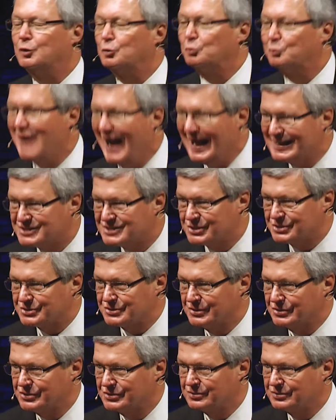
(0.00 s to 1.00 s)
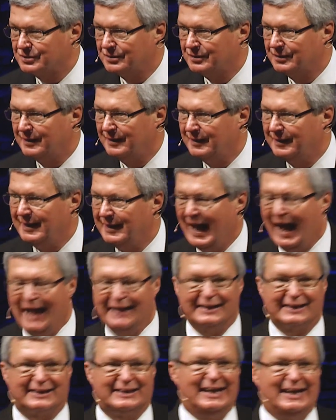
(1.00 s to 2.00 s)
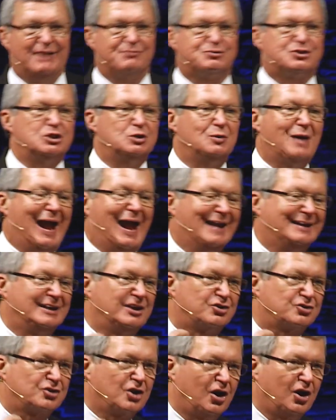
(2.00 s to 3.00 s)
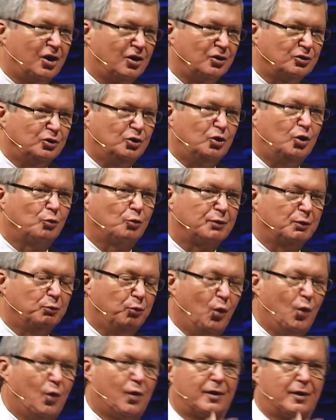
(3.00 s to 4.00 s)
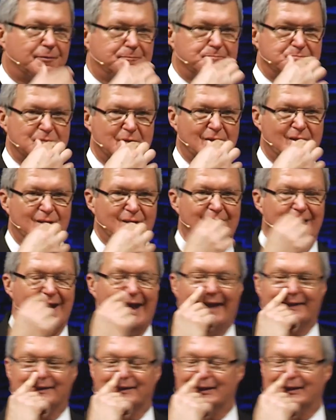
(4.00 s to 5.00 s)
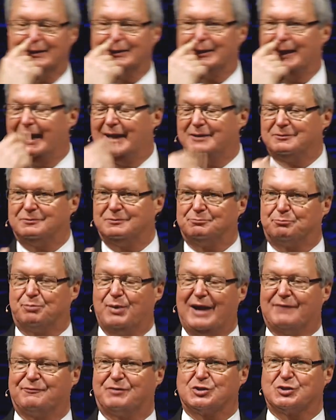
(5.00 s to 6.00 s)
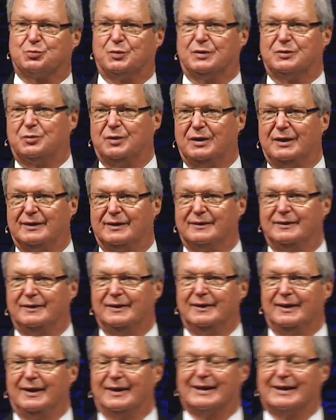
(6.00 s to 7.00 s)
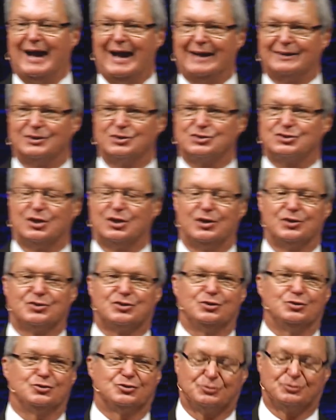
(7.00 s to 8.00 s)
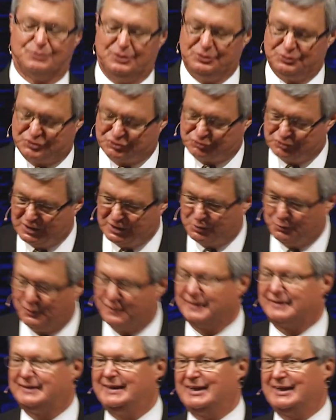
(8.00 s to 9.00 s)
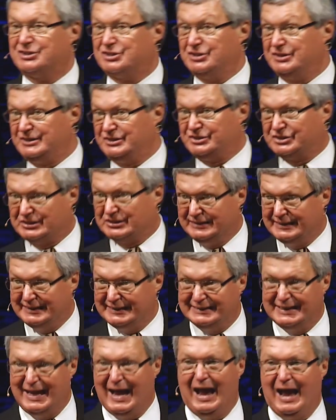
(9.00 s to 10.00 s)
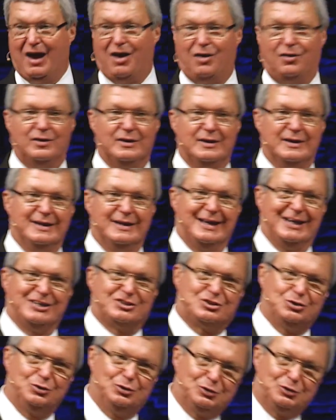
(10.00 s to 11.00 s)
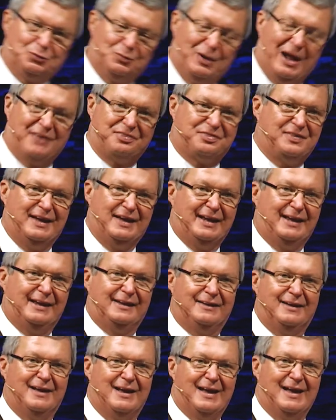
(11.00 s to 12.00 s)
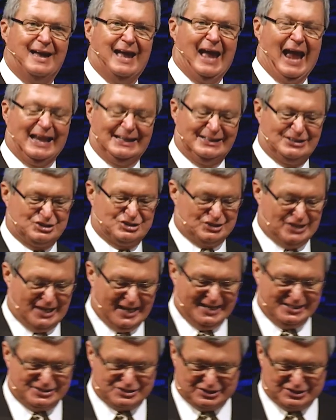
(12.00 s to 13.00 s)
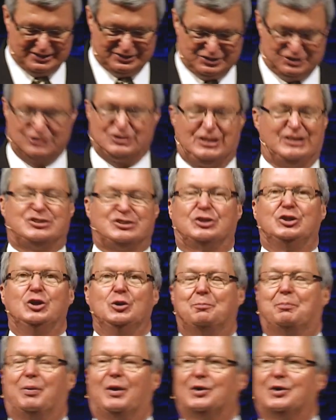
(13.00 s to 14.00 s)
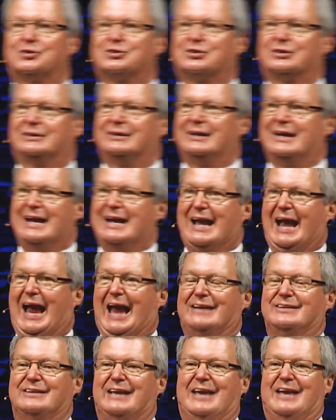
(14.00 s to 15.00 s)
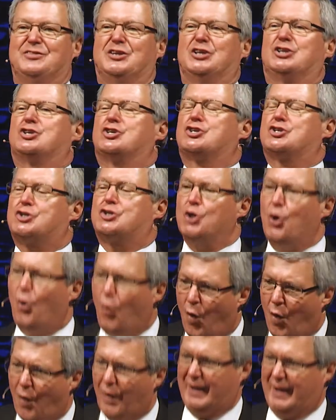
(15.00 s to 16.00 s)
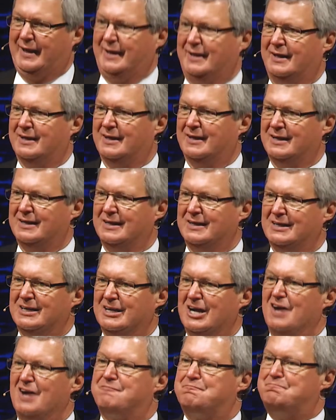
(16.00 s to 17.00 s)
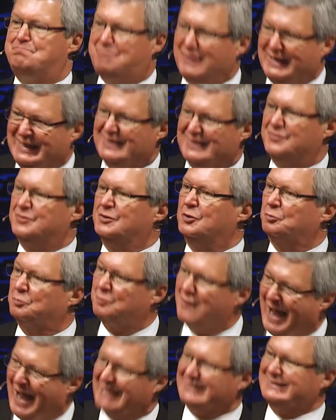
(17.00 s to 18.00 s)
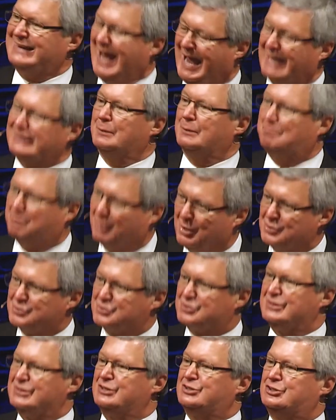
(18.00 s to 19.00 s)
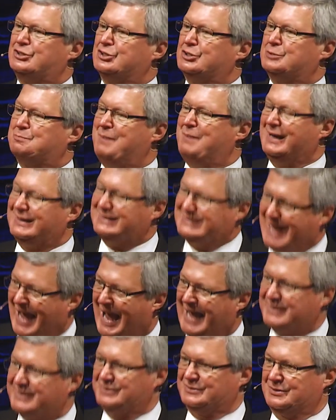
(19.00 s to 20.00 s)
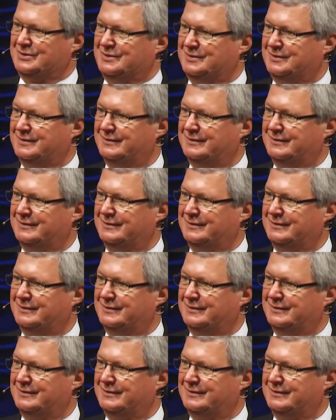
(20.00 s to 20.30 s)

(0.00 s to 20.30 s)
righteousness, and it gives you an internal reward. Had, uh, had breakfast with uh, a guy in our church who's, who's struggled with addiction. He's clean now. He's doing the right thing. And he's, he's just, he's a new person. And, and the joy of being the right kind of person is just spectacular.